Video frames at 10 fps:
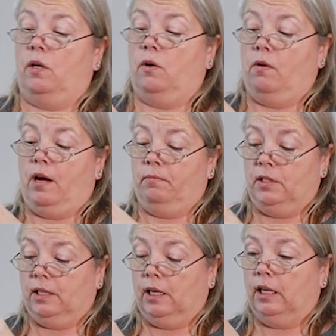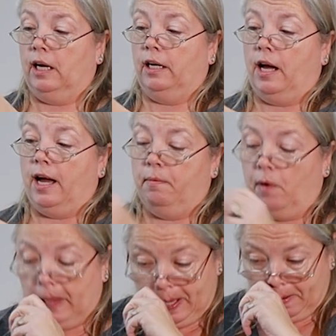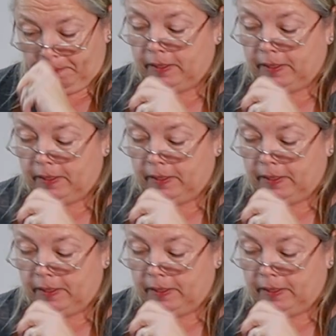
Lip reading: so I'm just gonna kind of eyeball it.